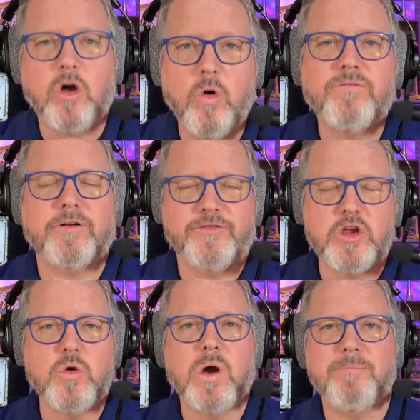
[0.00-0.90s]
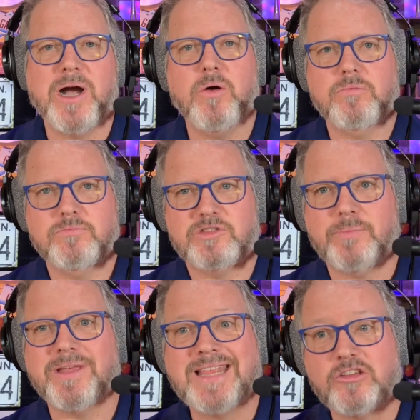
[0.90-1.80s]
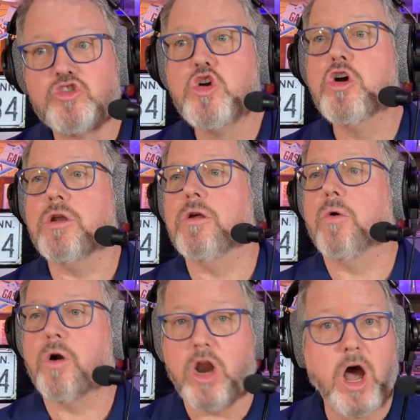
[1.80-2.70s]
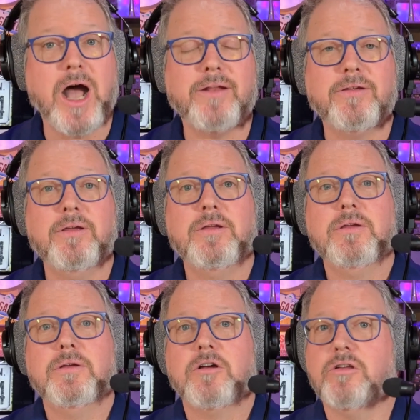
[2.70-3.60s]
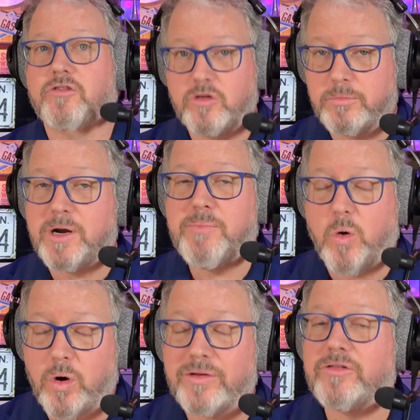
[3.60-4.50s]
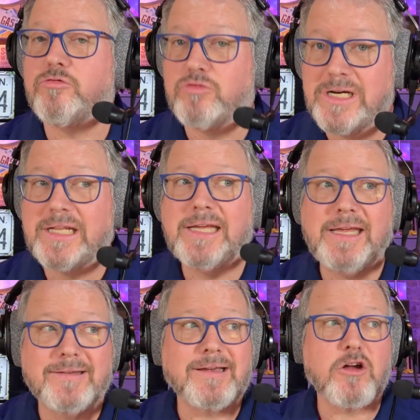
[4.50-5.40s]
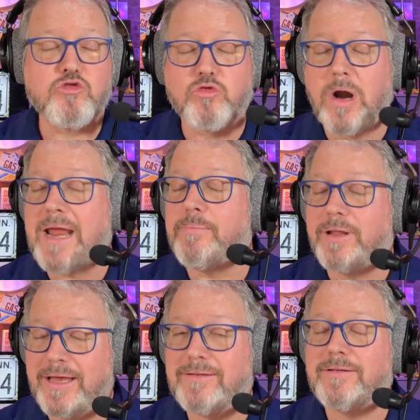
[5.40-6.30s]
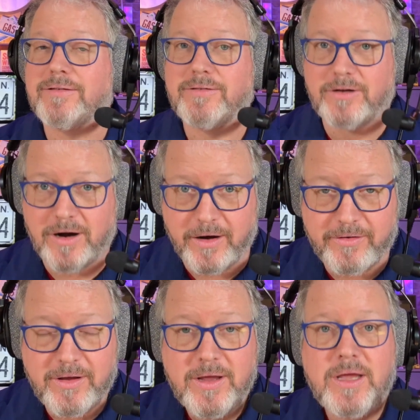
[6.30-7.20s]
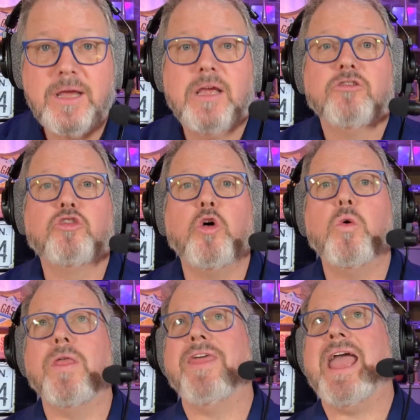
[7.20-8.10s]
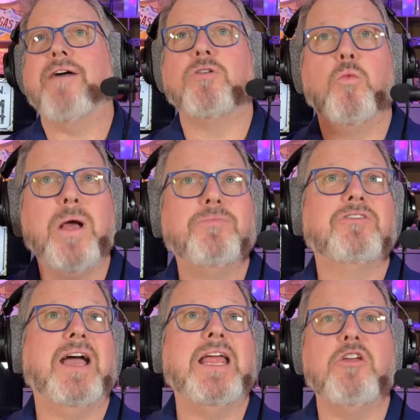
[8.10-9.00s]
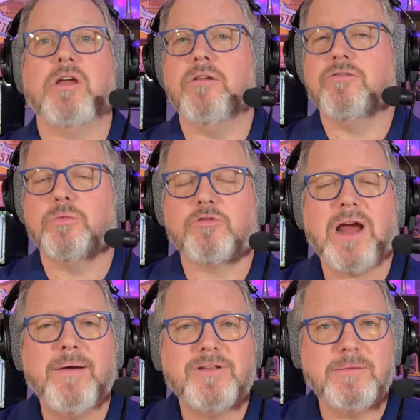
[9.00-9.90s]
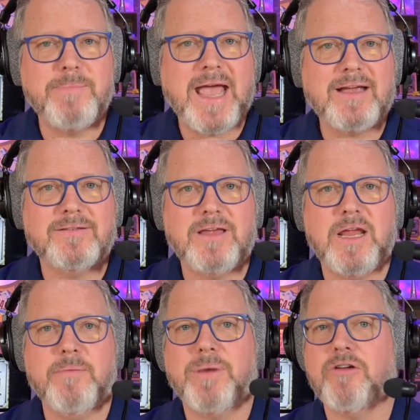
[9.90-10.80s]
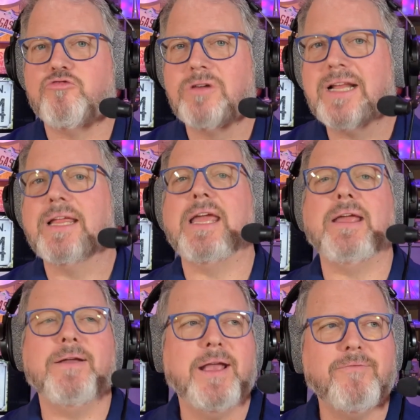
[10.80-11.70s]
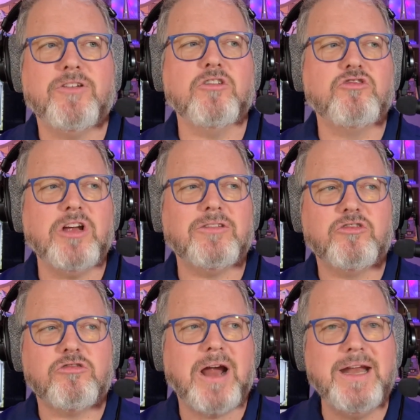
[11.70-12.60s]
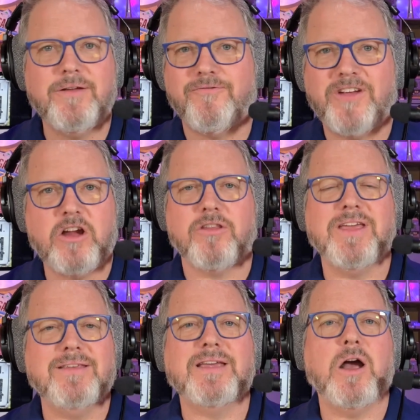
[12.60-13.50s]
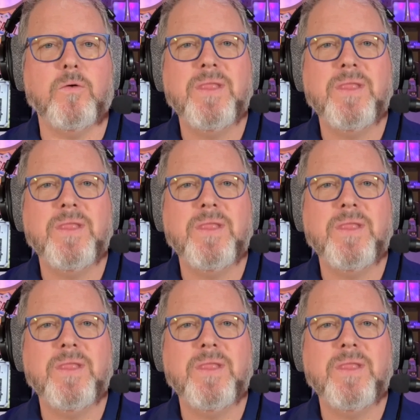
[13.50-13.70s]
overview about something that's good or not, Consumer Reports really is a great place to start. So they have a website, you can subscribe to the magazine, but really, if you're just trying to figure things out,